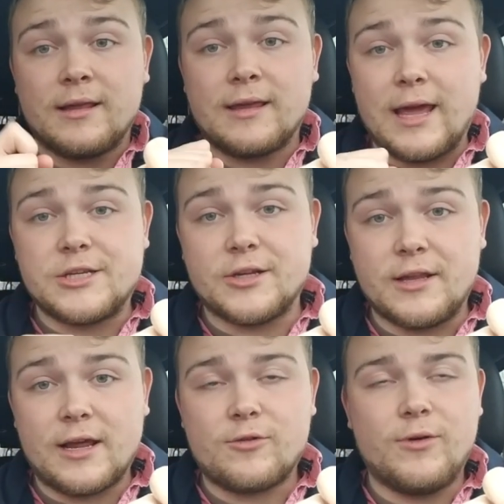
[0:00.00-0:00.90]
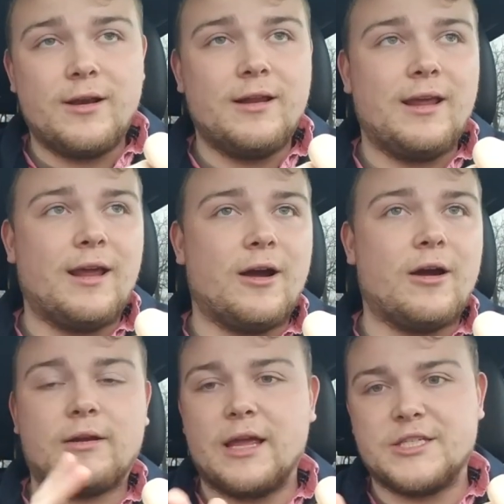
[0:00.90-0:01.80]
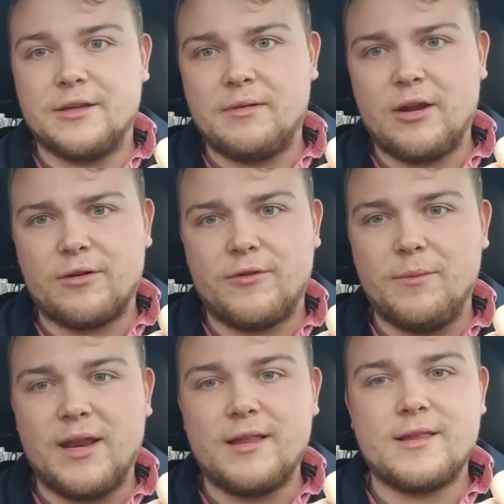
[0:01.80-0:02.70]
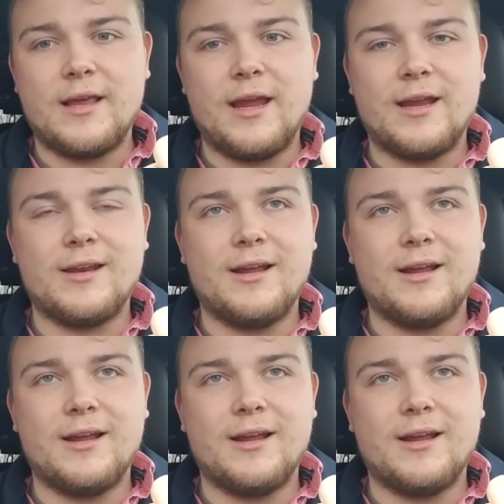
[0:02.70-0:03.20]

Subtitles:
Catch you on the next one. I'll catch you here in a few minutes. And